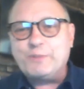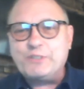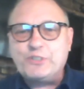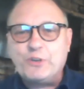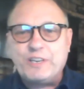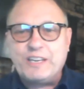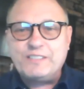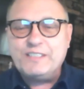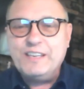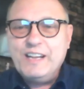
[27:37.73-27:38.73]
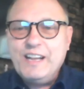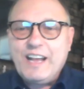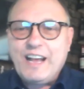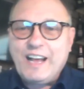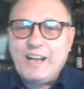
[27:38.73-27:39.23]
has been showing us
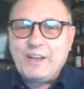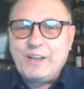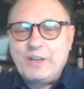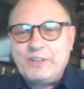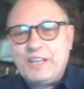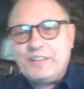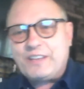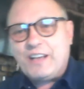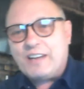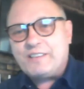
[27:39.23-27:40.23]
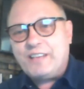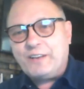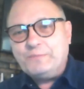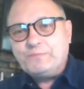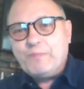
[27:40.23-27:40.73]
in the
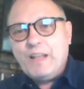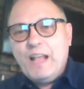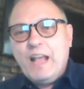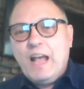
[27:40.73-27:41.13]
cocktail.